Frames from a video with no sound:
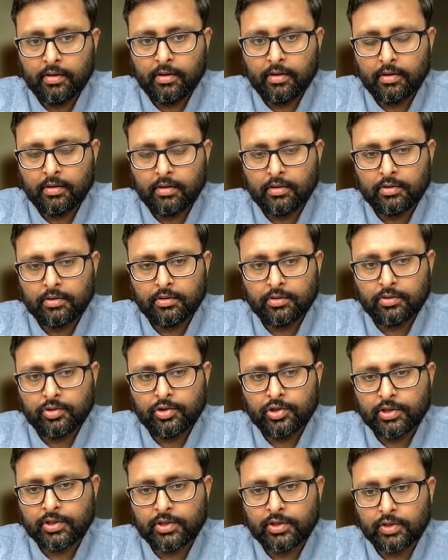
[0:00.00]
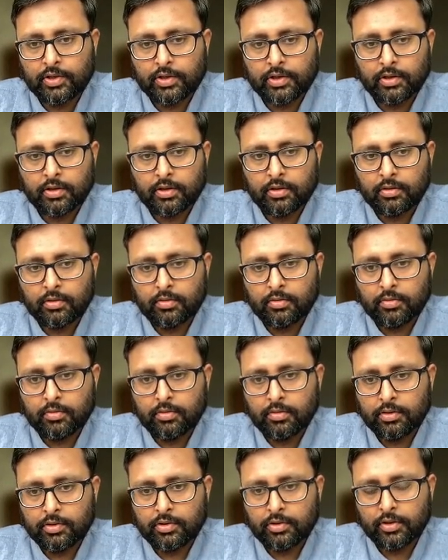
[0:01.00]
uh, just uh,
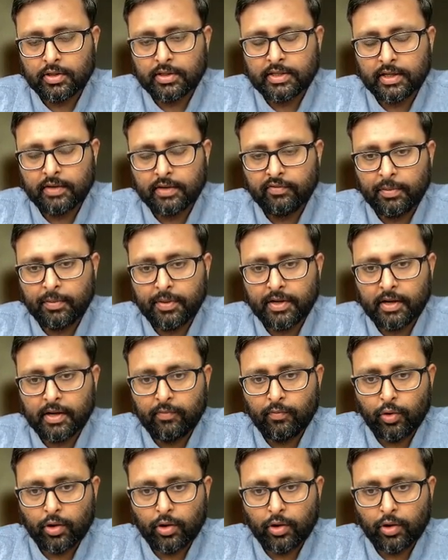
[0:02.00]
so this thing will become